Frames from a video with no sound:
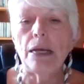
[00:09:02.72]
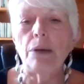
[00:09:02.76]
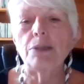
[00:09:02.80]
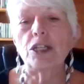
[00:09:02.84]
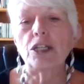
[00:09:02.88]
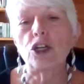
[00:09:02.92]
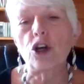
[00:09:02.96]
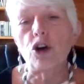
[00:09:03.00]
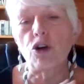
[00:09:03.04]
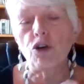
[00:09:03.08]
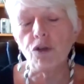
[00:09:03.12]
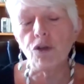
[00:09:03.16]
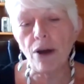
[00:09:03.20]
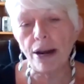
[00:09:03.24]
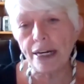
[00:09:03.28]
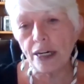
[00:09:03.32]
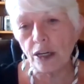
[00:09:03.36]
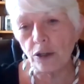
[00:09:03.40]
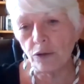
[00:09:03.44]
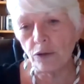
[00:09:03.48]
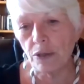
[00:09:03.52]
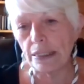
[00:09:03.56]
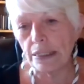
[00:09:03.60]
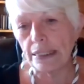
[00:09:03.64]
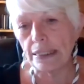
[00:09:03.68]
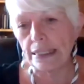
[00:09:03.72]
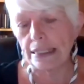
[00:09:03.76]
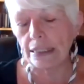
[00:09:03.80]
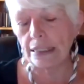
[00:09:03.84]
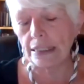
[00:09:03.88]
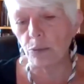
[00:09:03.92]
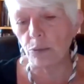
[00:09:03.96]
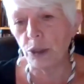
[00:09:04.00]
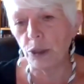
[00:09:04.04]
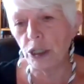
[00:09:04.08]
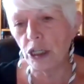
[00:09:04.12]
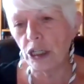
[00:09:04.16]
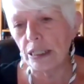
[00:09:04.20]
there was credit on the
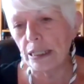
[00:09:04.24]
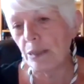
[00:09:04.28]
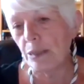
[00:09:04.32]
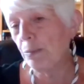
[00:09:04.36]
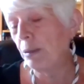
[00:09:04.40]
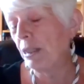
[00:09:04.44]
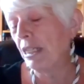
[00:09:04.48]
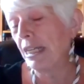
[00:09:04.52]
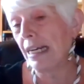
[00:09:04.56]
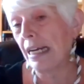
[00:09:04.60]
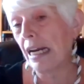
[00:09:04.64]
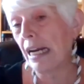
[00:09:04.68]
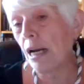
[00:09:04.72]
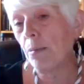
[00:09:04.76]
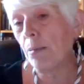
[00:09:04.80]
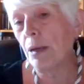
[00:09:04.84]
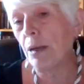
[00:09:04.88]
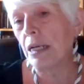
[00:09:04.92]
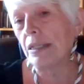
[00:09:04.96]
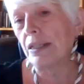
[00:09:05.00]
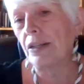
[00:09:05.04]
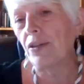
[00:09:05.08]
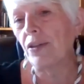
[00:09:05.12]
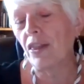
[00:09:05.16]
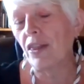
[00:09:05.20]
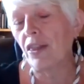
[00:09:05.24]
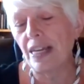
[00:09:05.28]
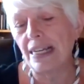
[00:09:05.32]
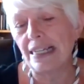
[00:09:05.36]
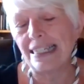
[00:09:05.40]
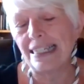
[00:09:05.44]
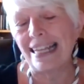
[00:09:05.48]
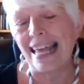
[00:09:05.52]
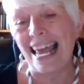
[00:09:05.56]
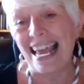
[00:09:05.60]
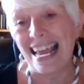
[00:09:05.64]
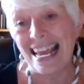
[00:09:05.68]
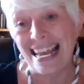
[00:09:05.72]
system, which this particular person
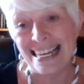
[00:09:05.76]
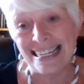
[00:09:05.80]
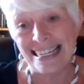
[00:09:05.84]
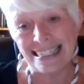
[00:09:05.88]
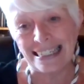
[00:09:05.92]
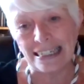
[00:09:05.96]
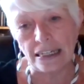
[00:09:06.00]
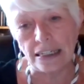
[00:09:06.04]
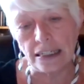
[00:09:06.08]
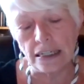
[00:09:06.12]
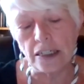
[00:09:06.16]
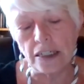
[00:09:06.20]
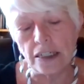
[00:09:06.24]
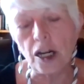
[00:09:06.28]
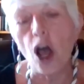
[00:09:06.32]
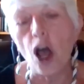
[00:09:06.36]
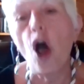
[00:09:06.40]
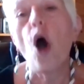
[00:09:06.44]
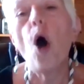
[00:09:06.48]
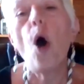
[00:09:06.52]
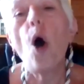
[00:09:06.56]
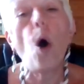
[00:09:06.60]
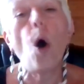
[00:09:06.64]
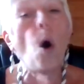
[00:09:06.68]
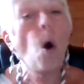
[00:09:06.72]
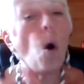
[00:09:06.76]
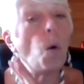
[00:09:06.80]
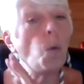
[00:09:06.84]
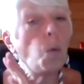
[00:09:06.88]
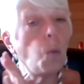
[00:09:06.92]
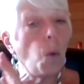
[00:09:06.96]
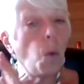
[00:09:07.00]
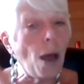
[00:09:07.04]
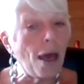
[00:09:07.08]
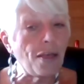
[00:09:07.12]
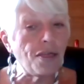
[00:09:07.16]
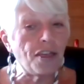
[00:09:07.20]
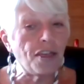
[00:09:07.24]
thinks there isn't, or
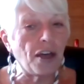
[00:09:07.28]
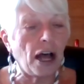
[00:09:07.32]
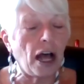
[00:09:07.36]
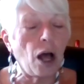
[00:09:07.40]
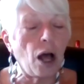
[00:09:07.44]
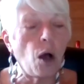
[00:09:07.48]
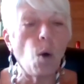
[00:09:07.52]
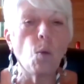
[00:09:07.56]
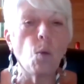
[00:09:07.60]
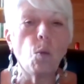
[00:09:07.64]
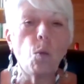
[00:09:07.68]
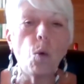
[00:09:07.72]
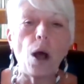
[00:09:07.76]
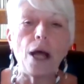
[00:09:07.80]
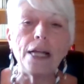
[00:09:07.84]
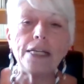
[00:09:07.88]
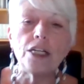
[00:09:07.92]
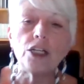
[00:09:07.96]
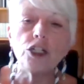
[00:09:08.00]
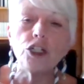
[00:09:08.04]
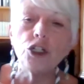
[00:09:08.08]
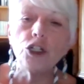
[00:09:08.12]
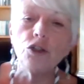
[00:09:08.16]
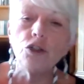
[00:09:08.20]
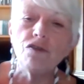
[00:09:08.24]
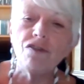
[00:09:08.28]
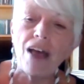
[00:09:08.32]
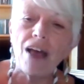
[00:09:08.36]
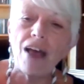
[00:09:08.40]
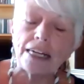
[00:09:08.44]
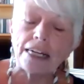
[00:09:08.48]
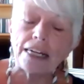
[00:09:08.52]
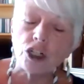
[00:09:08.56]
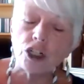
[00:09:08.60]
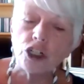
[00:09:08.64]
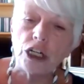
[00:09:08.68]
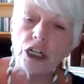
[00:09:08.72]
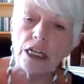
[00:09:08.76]
whether once you've
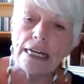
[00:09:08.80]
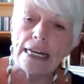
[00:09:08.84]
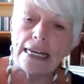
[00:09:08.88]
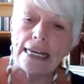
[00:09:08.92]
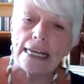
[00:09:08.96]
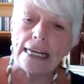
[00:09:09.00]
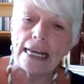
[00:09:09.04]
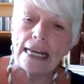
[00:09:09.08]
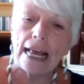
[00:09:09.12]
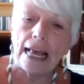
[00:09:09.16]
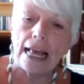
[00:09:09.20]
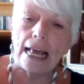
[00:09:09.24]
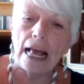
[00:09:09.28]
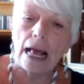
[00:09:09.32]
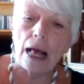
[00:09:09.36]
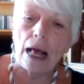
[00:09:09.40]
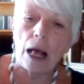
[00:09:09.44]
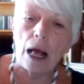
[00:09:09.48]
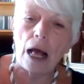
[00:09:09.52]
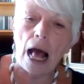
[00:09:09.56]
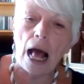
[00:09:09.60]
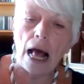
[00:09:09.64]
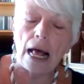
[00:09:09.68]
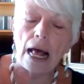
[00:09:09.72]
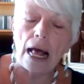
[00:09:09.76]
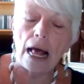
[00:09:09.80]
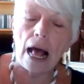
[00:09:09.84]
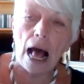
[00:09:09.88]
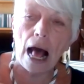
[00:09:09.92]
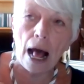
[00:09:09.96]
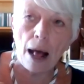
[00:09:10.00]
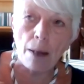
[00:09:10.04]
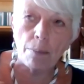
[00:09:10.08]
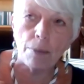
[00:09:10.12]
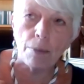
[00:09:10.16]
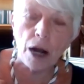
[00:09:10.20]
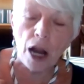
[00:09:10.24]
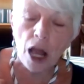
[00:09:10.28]
actually
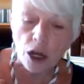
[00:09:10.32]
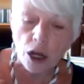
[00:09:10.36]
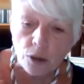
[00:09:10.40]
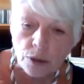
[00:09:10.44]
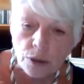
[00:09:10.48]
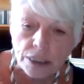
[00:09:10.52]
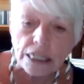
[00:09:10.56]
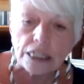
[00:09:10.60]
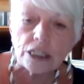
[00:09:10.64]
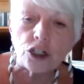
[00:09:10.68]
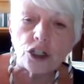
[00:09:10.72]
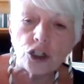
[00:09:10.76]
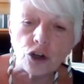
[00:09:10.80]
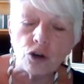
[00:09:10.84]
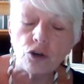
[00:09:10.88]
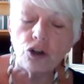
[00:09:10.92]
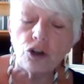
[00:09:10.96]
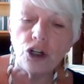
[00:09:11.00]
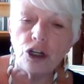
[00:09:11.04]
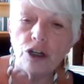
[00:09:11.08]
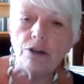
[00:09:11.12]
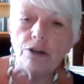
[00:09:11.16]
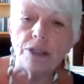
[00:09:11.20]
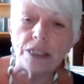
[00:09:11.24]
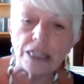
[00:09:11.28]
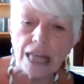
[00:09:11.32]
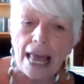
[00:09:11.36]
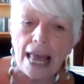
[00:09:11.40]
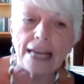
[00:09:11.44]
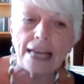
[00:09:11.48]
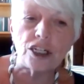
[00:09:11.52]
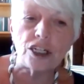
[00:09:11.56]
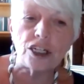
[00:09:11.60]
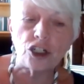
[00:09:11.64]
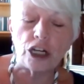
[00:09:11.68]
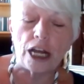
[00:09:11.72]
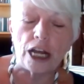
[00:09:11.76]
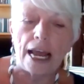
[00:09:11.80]
uploaded your new
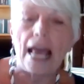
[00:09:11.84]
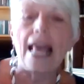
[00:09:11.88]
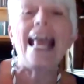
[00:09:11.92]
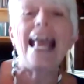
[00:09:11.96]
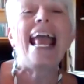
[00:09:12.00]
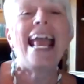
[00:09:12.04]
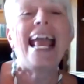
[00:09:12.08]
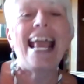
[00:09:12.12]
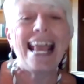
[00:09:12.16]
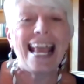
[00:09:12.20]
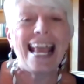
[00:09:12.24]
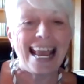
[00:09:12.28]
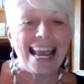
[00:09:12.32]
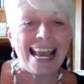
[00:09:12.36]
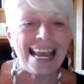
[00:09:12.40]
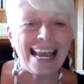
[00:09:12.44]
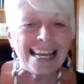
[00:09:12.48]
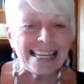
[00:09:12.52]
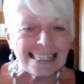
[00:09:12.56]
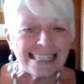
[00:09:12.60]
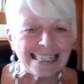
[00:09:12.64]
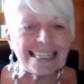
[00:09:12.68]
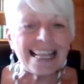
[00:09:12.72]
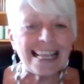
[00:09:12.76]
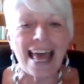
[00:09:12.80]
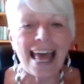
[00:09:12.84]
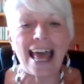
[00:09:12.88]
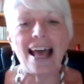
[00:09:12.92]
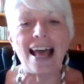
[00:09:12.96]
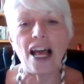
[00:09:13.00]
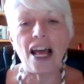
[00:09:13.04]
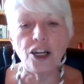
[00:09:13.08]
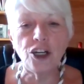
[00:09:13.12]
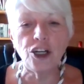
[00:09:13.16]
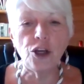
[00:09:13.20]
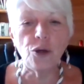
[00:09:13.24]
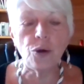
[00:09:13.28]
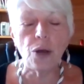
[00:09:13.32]
tax year, is there
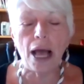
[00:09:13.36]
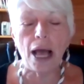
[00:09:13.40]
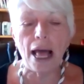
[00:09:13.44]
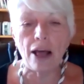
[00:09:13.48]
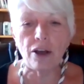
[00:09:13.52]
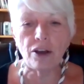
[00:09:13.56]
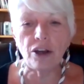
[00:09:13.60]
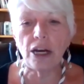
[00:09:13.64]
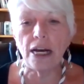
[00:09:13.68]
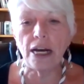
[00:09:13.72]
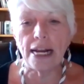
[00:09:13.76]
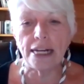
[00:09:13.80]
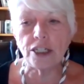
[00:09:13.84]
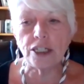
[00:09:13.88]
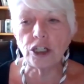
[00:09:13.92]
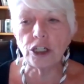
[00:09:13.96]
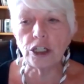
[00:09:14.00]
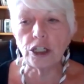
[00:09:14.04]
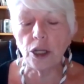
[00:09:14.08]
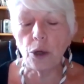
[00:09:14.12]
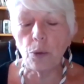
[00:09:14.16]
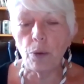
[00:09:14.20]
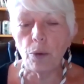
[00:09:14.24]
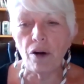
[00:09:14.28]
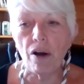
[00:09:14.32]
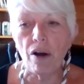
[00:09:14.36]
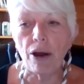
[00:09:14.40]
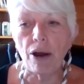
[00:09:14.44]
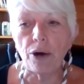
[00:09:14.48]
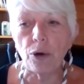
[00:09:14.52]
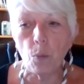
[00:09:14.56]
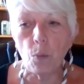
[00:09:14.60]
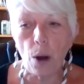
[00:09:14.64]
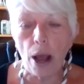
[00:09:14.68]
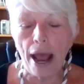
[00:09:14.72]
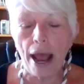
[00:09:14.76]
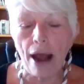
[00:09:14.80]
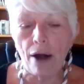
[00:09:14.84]
a new calculation that we're
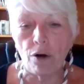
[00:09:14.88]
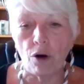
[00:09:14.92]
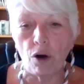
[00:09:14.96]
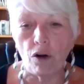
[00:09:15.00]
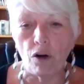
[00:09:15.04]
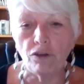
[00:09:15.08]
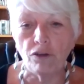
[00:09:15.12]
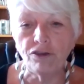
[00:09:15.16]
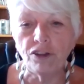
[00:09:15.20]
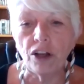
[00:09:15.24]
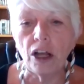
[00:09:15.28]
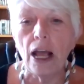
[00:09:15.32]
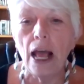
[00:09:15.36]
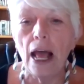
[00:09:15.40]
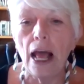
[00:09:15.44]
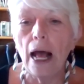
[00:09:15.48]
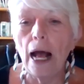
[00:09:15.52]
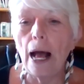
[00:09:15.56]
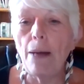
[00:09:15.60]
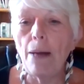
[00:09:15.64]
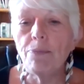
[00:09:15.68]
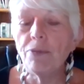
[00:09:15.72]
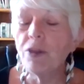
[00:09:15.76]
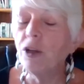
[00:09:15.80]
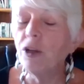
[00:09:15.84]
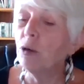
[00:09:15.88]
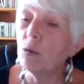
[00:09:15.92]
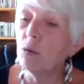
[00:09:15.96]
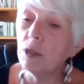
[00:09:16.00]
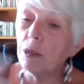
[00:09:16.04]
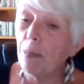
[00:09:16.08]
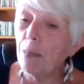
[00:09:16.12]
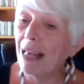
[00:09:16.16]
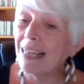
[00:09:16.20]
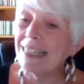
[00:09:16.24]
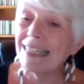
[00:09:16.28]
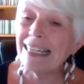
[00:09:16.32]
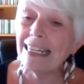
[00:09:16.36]
unaware of that
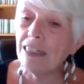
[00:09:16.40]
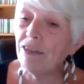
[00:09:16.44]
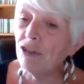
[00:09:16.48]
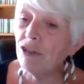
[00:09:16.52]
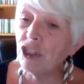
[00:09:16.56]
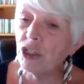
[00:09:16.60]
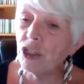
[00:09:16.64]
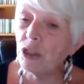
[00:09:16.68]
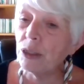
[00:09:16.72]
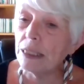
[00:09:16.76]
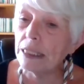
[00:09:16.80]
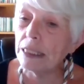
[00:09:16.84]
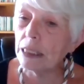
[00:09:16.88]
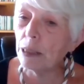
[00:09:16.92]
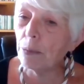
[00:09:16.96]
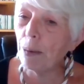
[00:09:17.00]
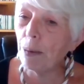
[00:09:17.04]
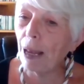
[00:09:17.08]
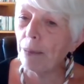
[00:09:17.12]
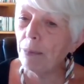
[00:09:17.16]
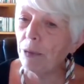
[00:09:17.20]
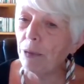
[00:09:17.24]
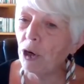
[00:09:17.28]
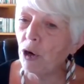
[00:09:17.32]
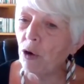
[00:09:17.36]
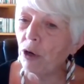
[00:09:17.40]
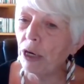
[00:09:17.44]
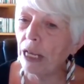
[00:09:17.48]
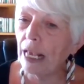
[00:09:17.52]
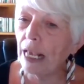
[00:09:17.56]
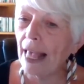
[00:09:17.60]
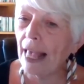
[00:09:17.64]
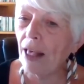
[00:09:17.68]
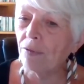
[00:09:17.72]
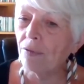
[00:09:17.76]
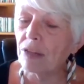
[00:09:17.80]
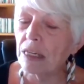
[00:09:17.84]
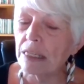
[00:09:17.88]
automatically reduces the payment on
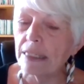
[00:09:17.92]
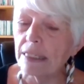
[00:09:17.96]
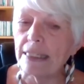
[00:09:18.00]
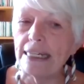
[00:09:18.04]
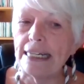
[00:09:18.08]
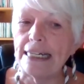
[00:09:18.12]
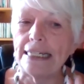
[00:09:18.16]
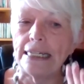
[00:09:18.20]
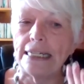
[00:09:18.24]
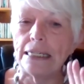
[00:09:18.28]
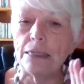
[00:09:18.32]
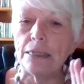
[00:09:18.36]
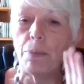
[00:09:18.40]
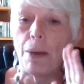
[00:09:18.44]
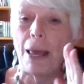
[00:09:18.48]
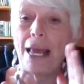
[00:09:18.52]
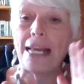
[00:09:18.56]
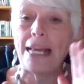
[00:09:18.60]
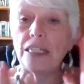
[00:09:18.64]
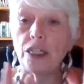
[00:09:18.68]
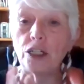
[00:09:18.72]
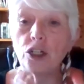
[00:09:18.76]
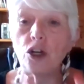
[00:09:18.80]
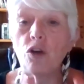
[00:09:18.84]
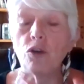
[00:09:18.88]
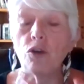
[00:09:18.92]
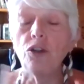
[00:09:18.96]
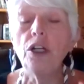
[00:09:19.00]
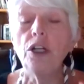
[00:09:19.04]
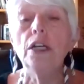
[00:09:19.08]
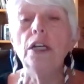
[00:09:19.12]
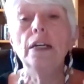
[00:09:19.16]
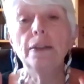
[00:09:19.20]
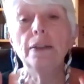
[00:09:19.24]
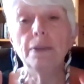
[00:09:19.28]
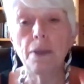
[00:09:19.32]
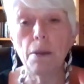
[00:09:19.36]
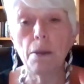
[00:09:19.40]
account that's needed based on
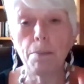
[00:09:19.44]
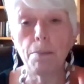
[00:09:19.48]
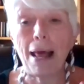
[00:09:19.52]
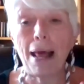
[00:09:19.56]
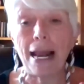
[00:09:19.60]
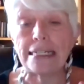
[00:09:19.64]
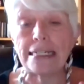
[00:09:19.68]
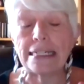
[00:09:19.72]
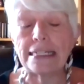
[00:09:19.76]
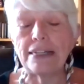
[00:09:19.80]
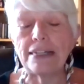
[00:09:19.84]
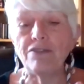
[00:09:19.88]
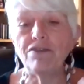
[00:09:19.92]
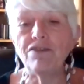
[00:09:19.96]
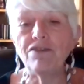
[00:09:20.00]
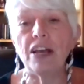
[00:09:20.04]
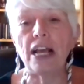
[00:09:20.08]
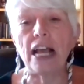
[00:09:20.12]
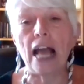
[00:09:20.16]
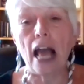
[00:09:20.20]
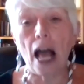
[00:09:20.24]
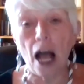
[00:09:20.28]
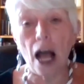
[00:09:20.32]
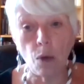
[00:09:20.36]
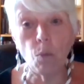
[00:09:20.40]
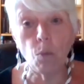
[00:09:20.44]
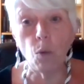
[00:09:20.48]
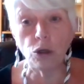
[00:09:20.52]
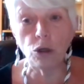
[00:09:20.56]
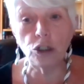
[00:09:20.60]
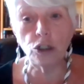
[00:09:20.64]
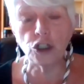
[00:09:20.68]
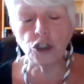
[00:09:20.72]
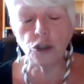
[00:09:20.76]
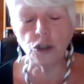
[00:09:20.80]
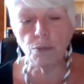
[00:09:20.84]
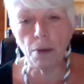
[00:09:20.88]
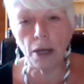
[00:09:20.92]
the balancing figure and
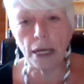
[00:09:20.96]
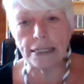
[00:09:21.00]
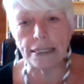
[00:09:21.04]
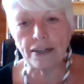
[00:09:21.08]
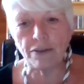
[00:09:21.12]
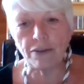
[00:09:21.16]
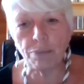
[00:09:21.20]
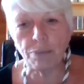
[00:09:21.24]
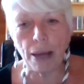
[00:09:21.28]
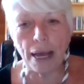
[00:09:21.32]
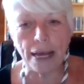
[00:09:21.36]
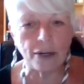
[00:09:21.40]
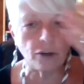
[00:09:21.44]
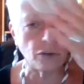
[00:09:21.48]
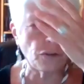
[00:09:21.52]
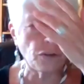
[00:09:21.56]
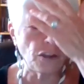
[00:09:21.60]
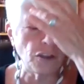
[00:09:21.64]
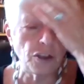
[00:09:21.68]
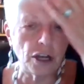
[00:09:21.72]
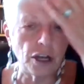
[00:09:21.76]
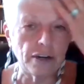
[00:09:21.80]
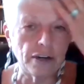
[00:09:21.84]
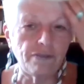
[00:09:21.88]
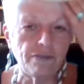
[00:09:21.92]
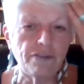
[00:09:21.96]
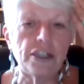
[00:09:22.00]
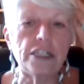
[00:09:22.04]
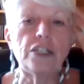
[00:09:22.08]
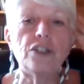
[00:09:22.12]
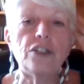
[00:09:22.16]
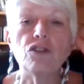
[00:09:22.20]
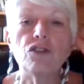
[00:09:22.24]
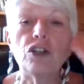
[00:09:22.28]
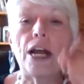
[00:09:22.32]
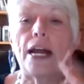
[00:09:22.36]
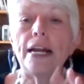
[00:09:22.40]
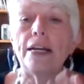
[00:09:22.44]
what you might have paid on the
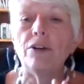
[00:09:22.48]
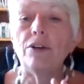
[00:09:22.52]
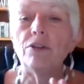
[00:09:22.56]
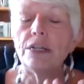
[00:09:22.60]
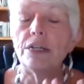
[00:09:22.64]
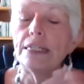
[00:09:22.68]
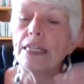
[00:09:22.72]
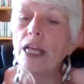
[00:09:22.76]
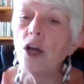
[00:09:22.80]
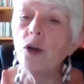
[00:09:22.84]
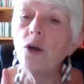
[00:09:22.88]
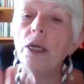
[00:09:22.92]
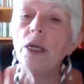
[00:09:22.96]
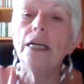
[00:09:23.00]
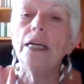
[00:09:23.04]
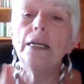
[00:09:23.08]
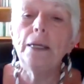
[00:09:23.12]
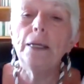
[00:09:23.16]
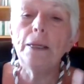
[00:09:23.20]
31st of January. So